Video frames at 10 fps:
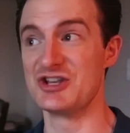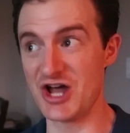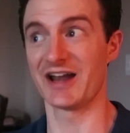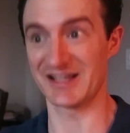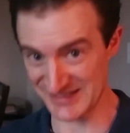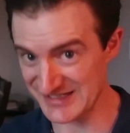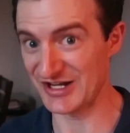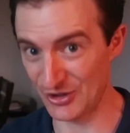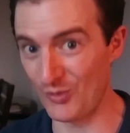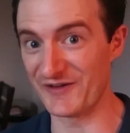Not a
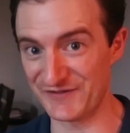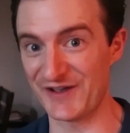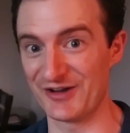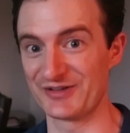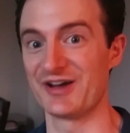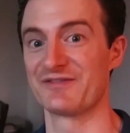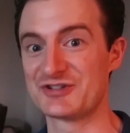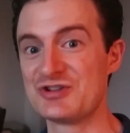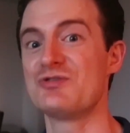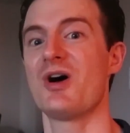single one failed. Of
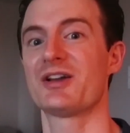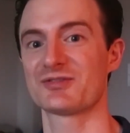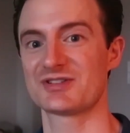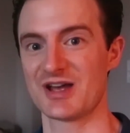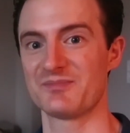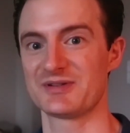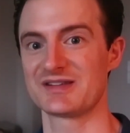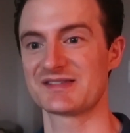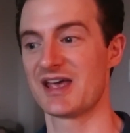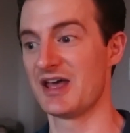200
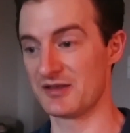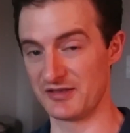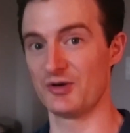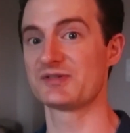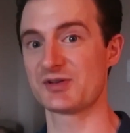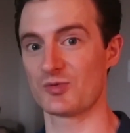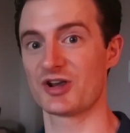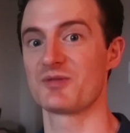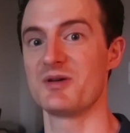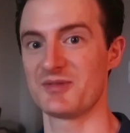companies, those that were
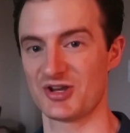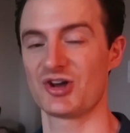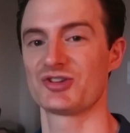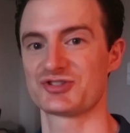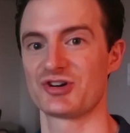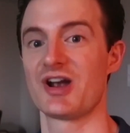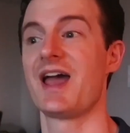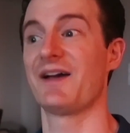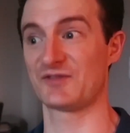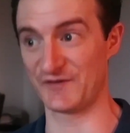commitment culture,
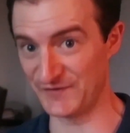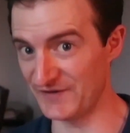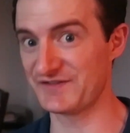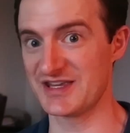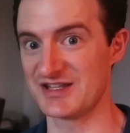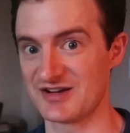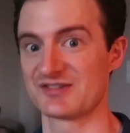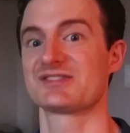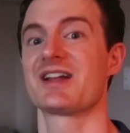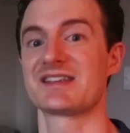after 15
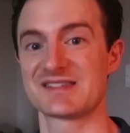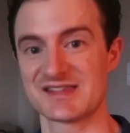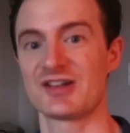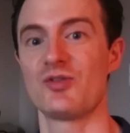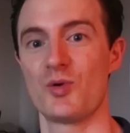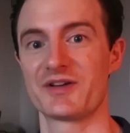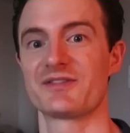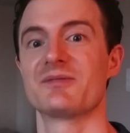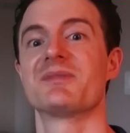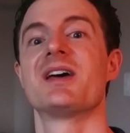years, not a single one of
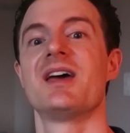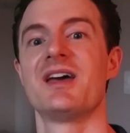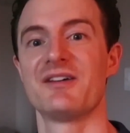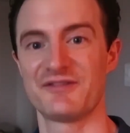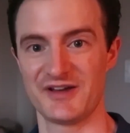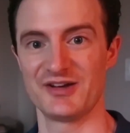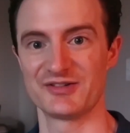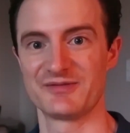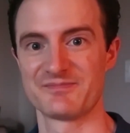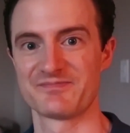them
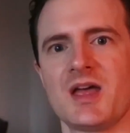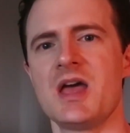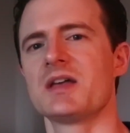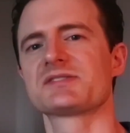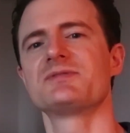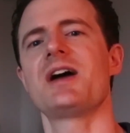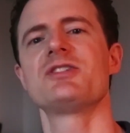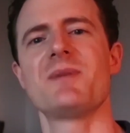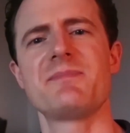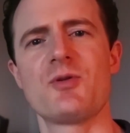failed. So now
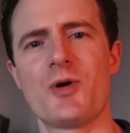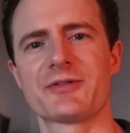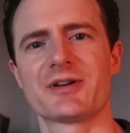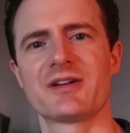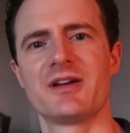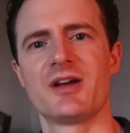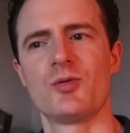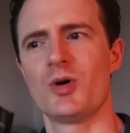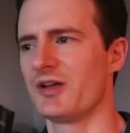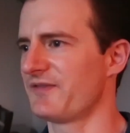you might be wondering,
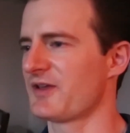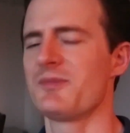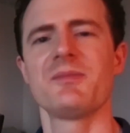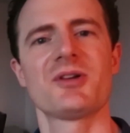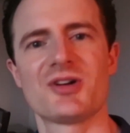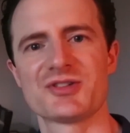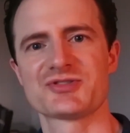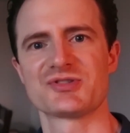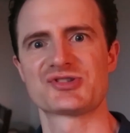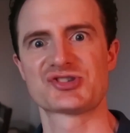well, if commitment
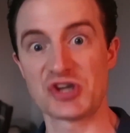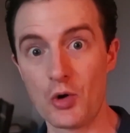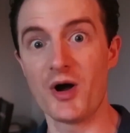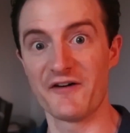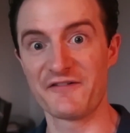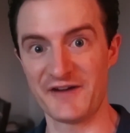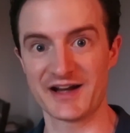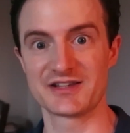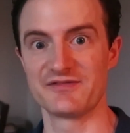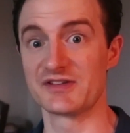culture is so
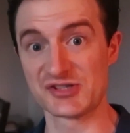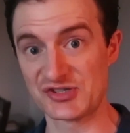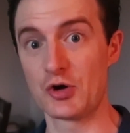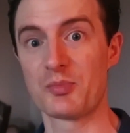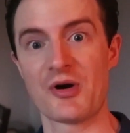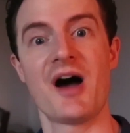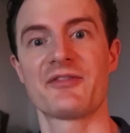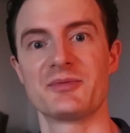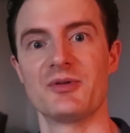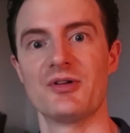effective and so
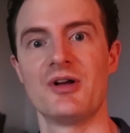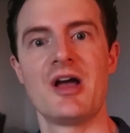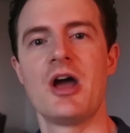profitable,